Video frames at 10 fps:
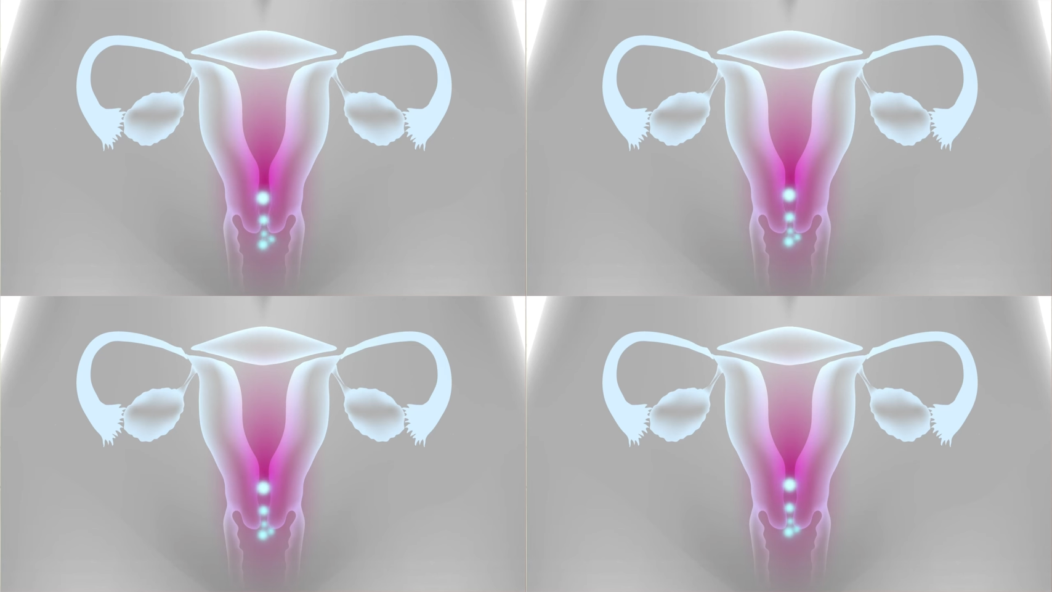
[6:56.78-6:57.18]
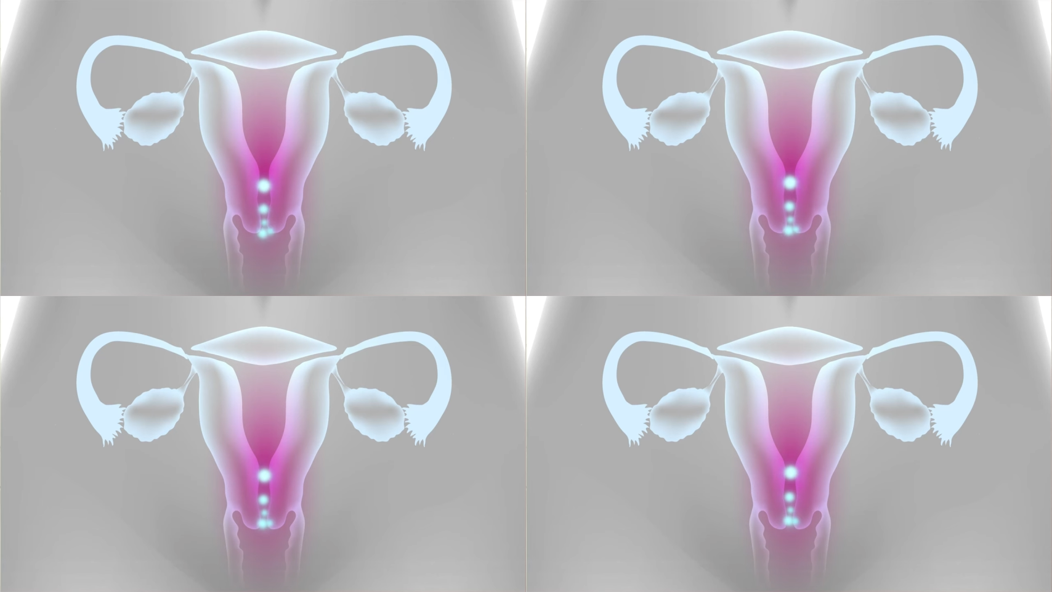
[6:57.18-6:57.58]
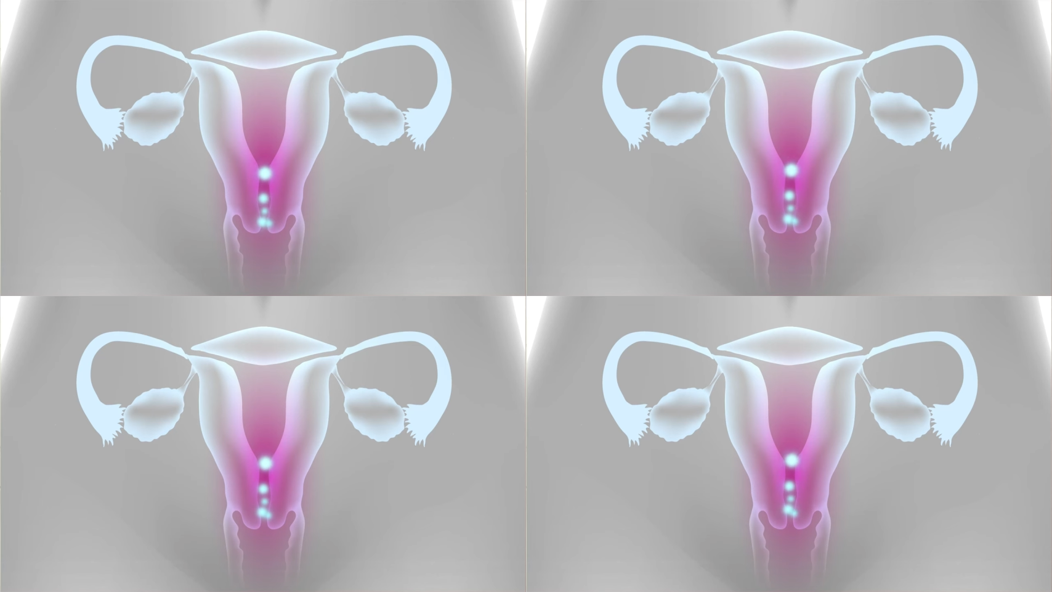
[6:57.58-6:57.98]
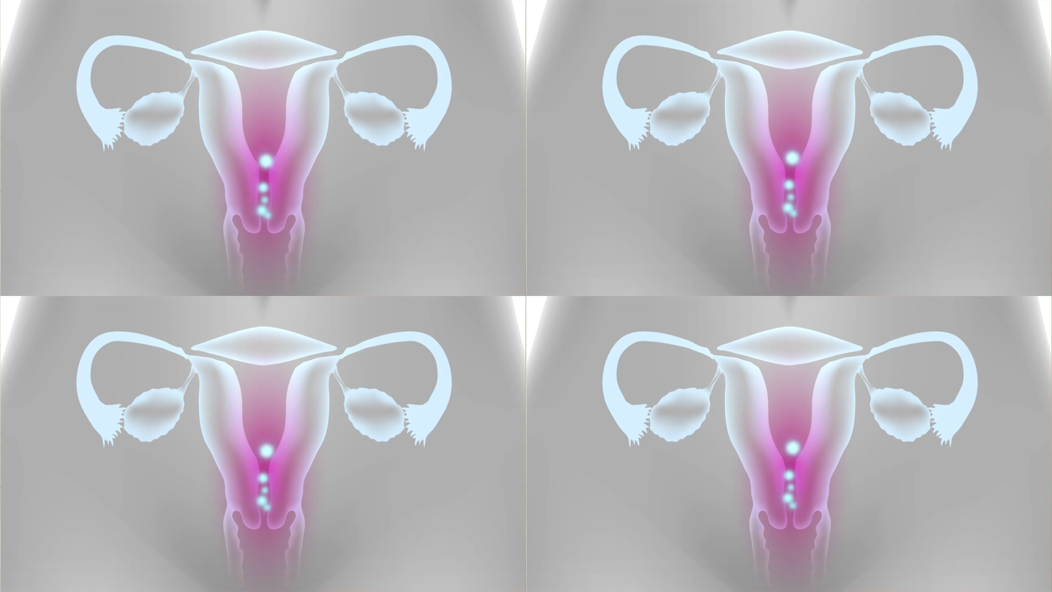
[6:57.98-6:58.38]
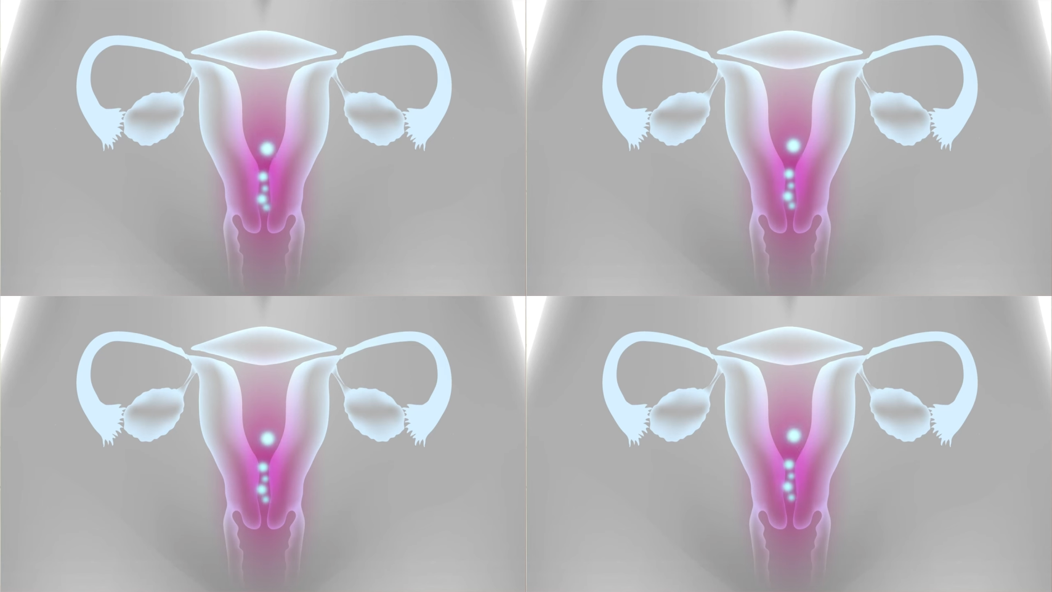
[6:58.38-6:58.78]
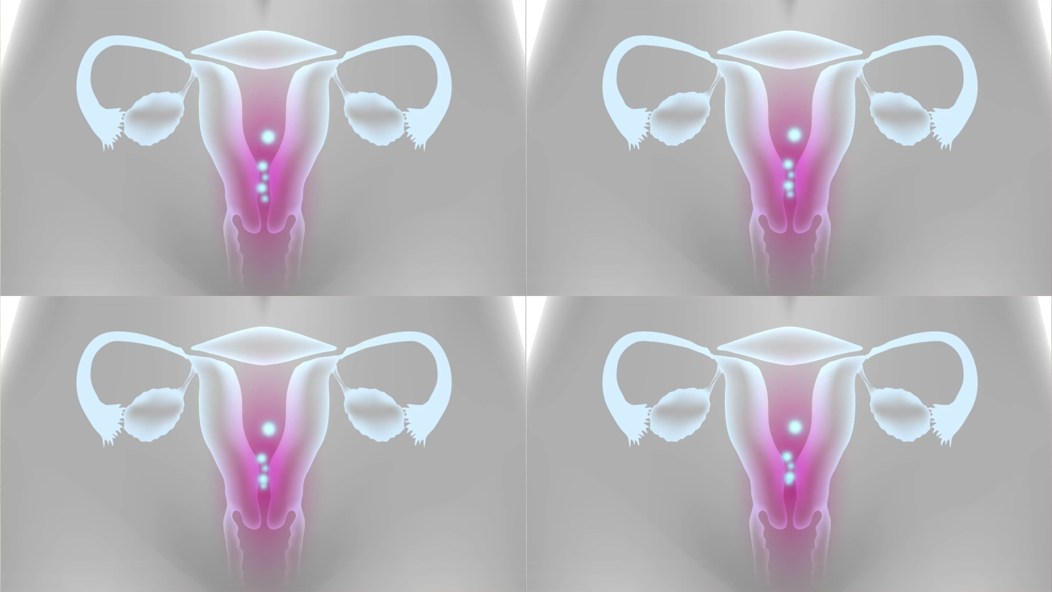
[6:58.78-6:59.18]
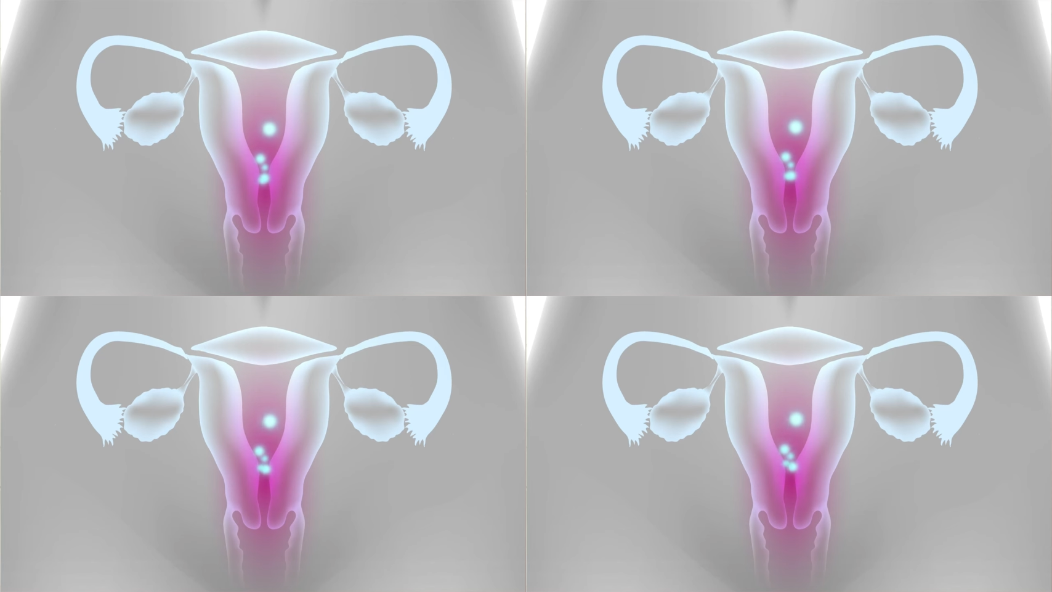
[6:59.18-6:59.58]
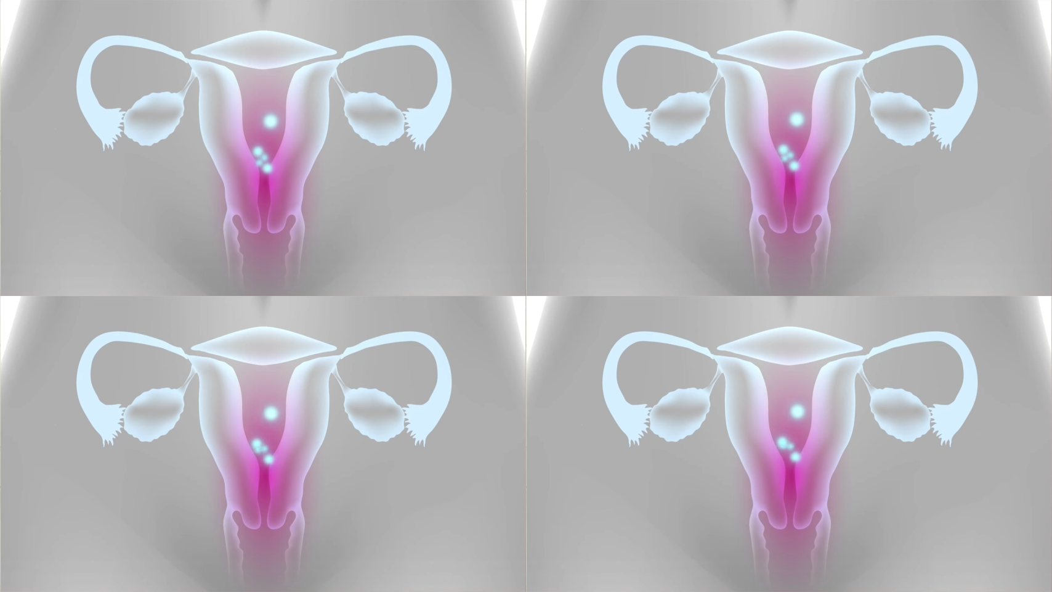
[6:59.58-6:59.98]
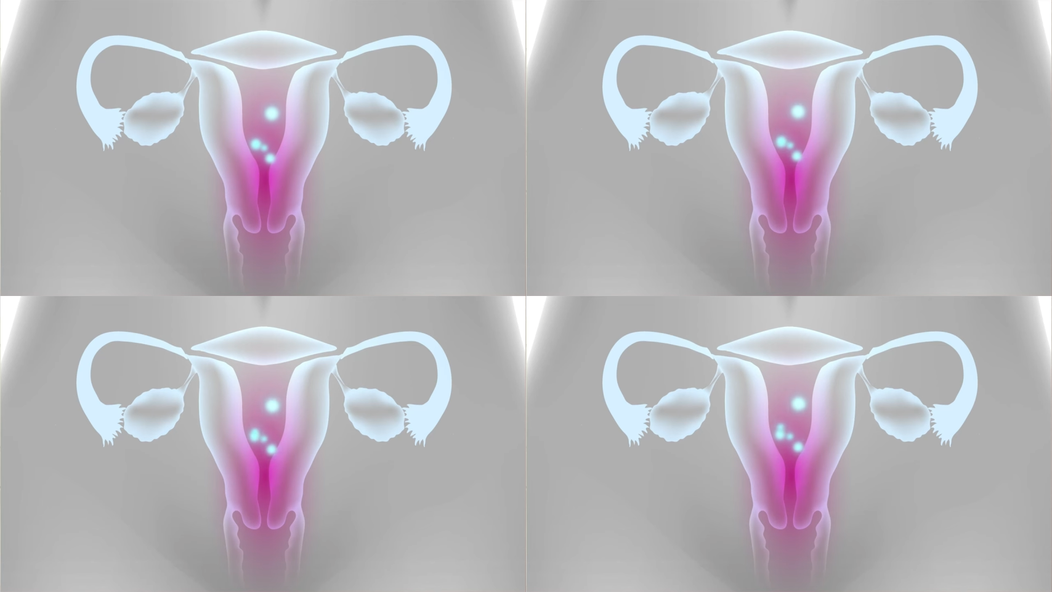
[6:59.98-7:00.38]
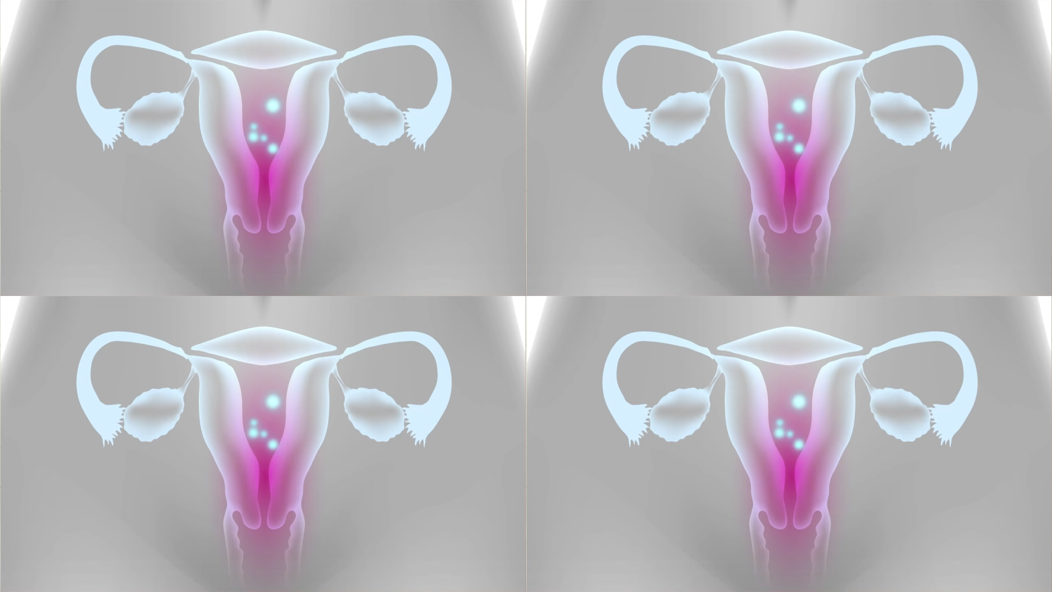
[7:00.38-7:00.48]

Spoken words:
No face is visible, so there are no lips to read.